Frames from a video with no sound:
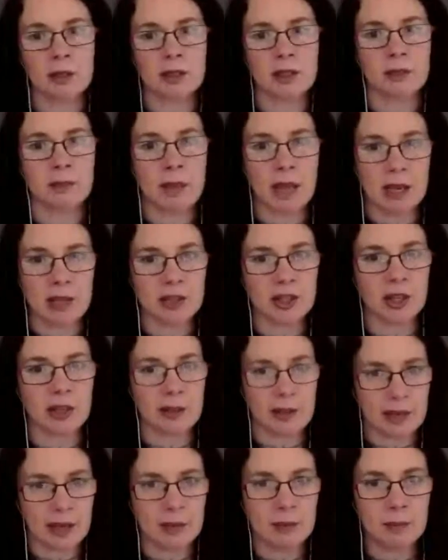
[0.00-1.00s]
measure the
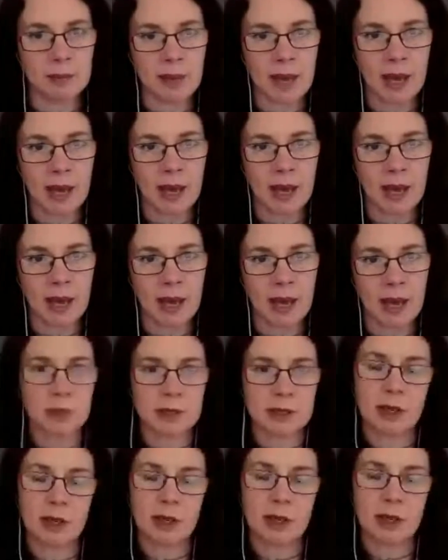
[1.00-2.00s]
impact. But we
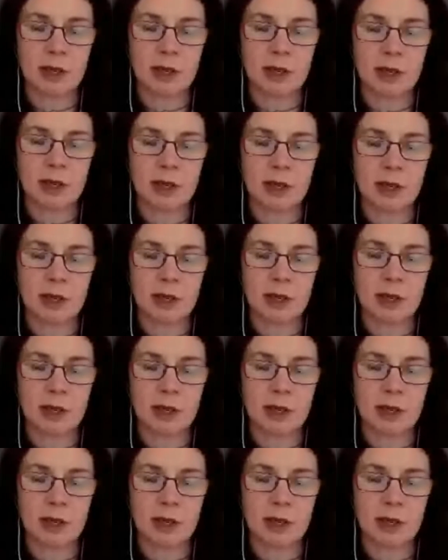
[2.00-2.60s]
certainly, I think,